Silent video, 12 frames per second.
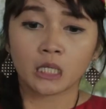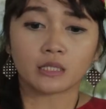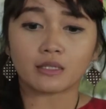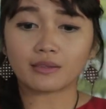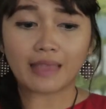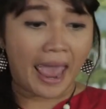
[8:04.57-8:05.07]

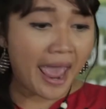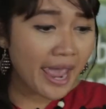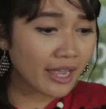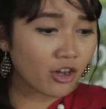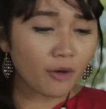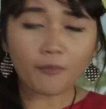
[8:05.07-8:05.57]
the
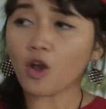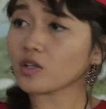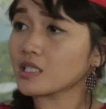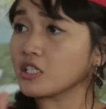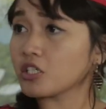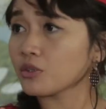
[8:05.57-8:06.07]
tank of
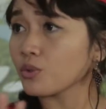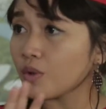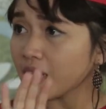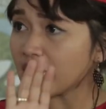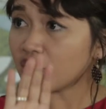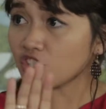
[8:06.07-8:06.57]
oxygen to
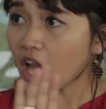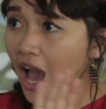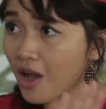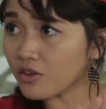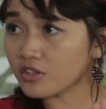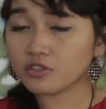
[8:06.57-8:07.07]
each
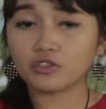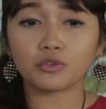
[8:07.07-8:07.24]
house